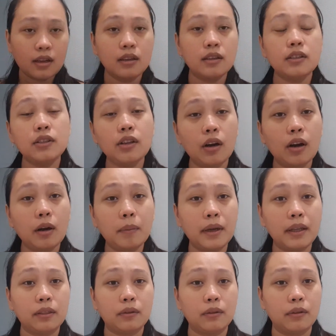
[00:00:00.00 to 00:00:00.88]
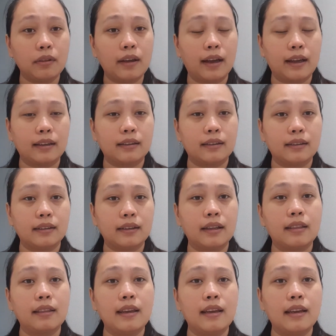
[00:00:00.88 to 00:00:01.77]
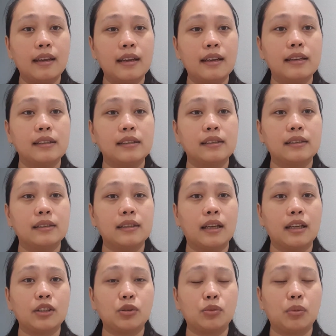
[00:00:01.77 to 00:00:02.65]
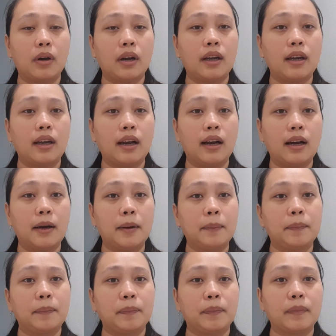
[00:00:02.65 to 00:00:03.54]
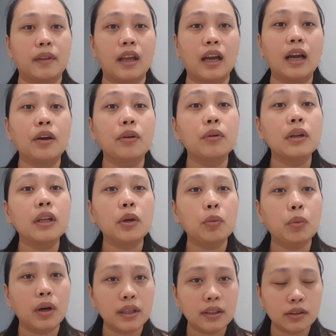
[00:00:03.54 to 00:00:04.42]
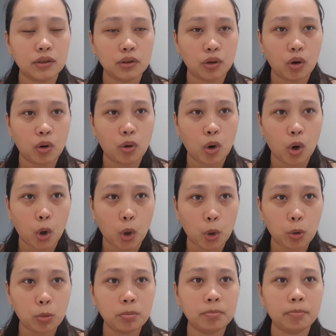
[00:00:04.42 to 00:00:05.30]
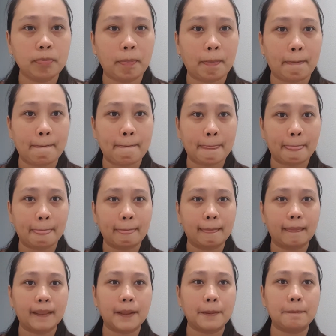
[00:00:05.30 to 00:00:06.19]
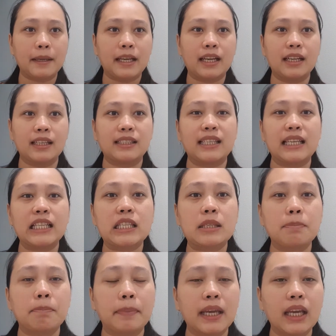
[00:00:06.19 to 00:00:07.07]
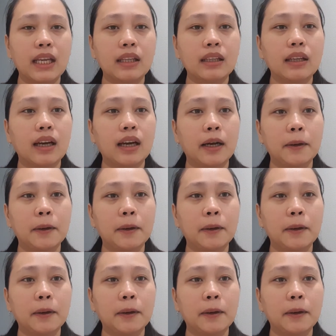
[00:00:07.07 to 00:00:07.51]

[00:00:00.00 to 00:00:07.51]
So I might do that. The thing is, that's why I really want to go home, because it's been